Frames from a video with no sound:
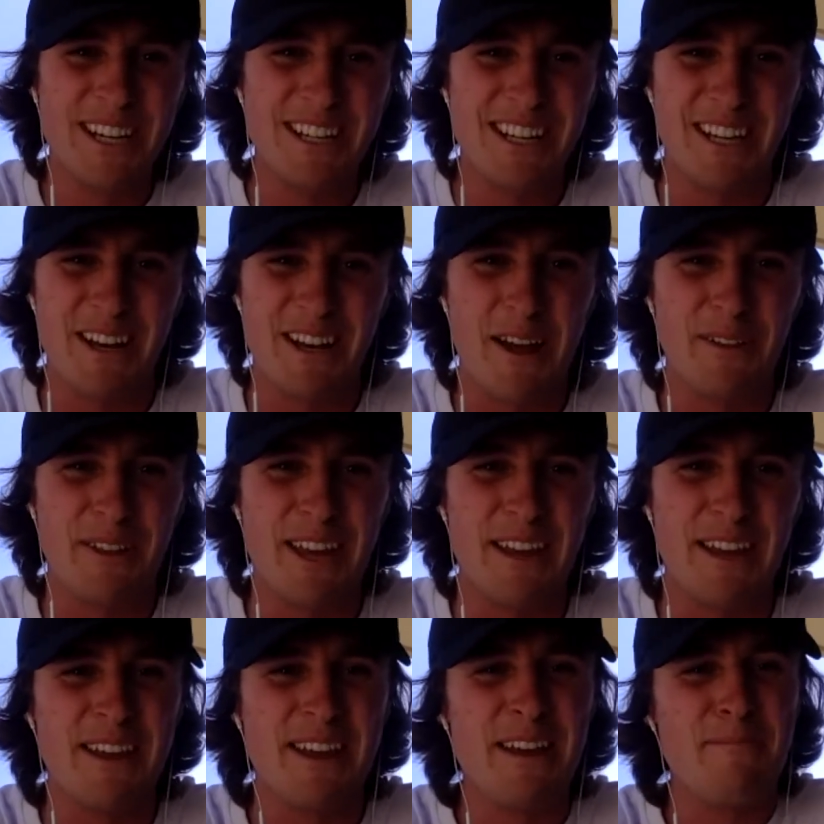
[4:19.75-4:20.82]
You can
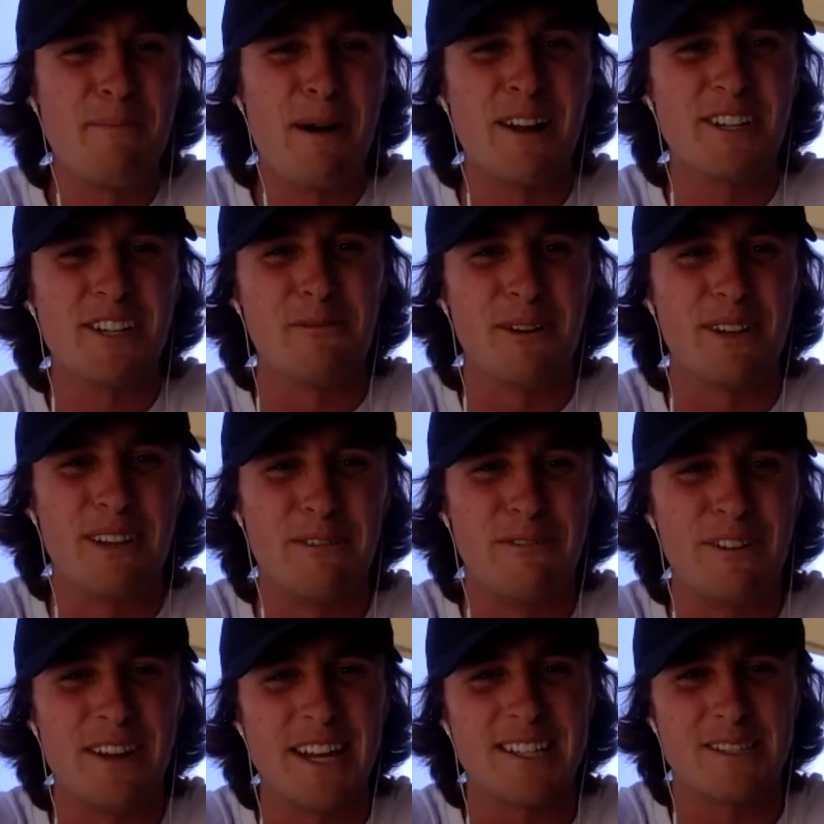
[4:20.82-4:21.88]
only punch it with your
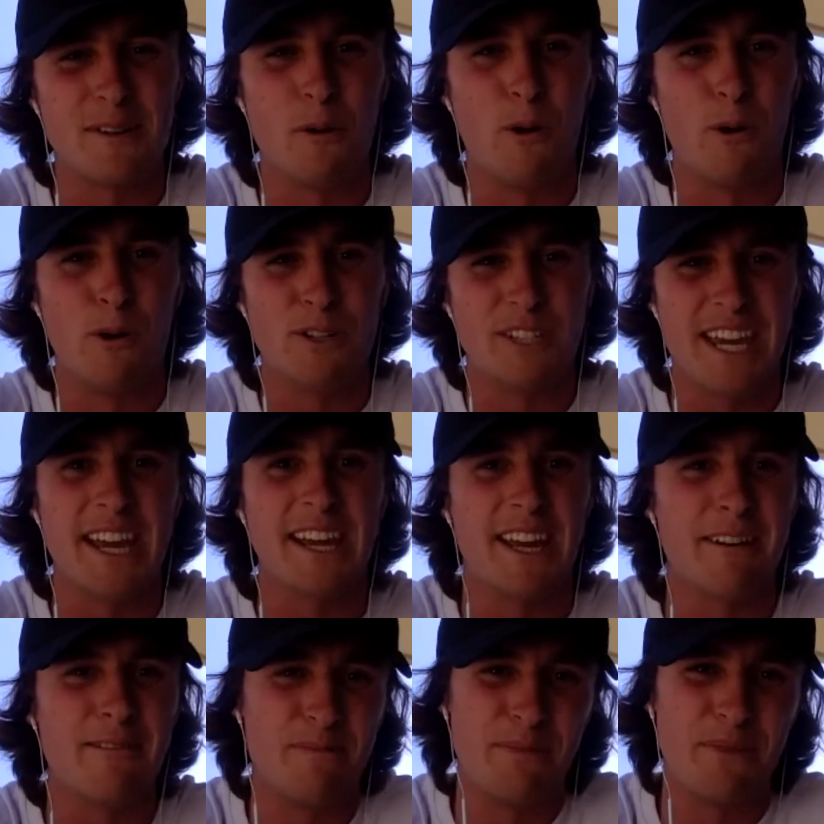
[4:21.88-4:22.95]
fist or kick
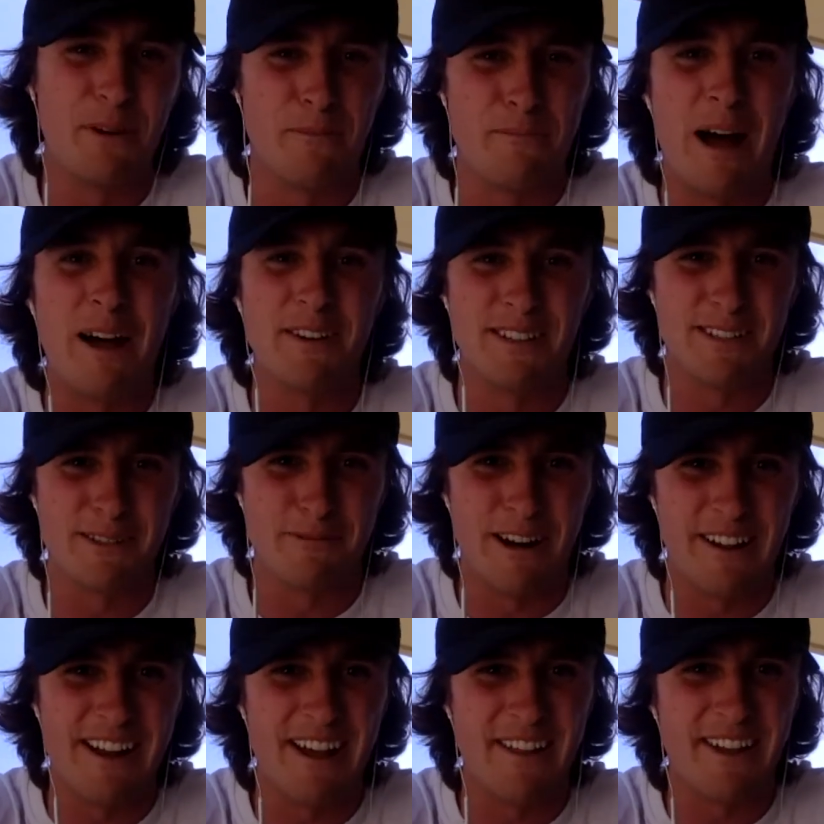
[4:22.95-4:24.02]
it or punt it to one
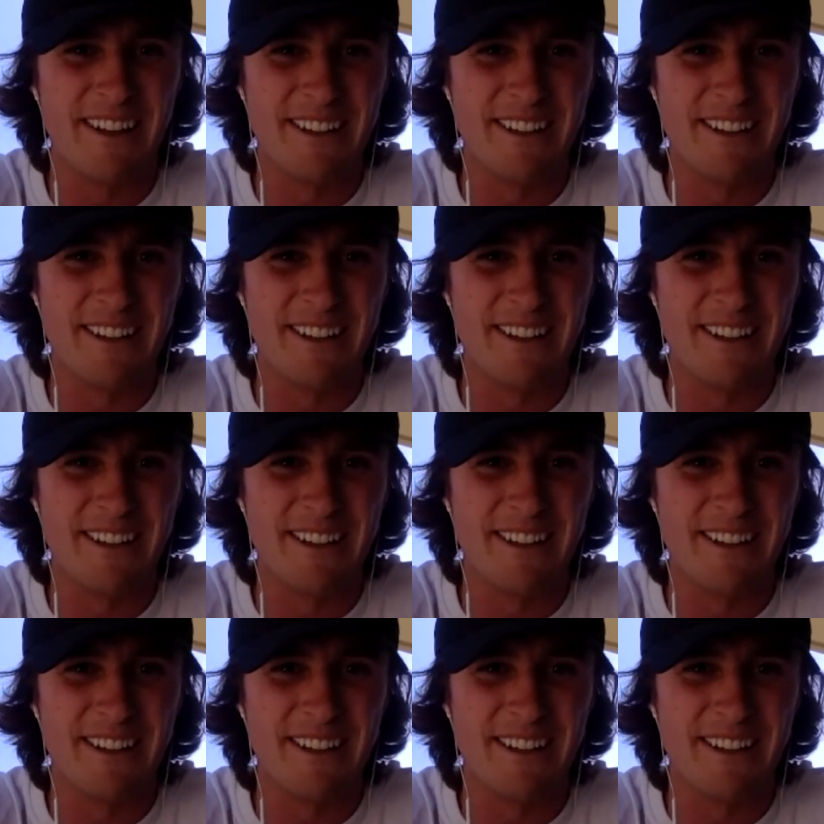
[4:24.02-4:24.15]
another.